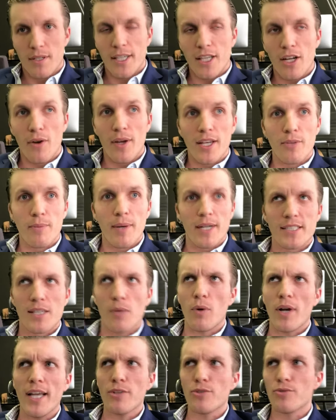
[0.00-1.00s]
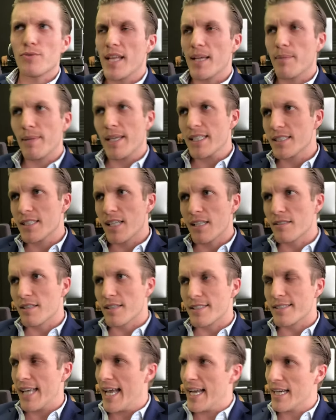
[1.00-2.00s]
you know, and you might say, well, Andrew, that makes sense
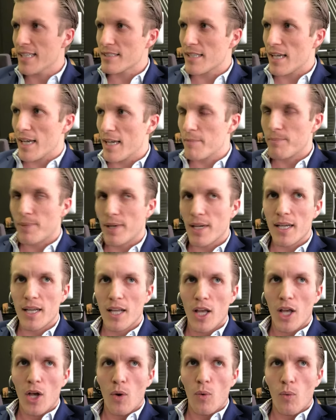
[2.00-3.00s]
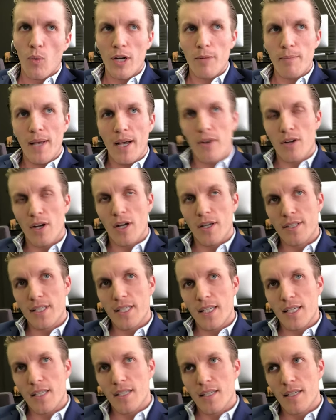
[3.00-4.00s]
on the tax side, but what about on
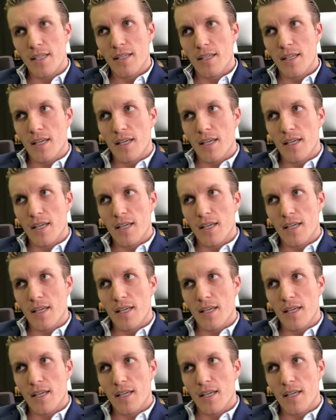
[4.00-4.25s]
the